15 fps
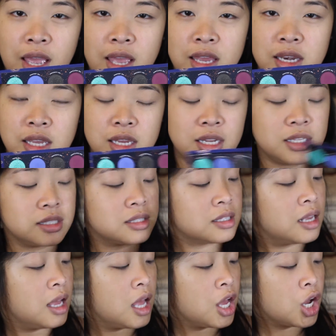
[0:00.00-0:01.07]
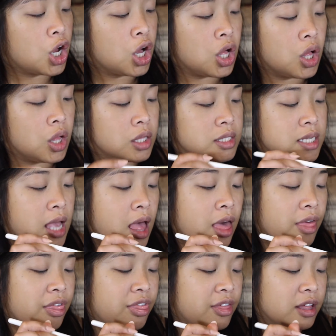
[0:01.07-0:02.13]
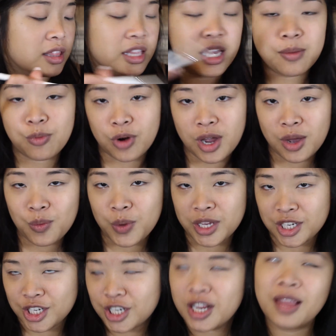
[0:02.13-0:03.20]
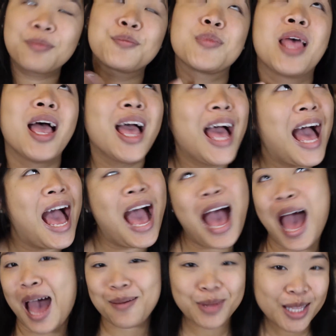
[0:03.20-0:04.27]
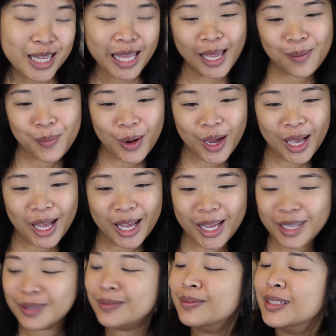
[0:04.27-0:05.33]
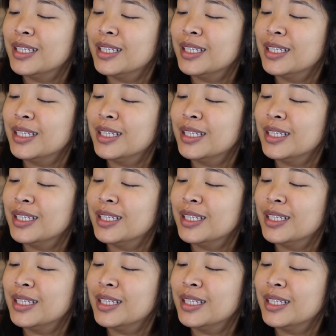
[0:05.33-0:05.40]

and it is called The Libra, which I'm a Libra.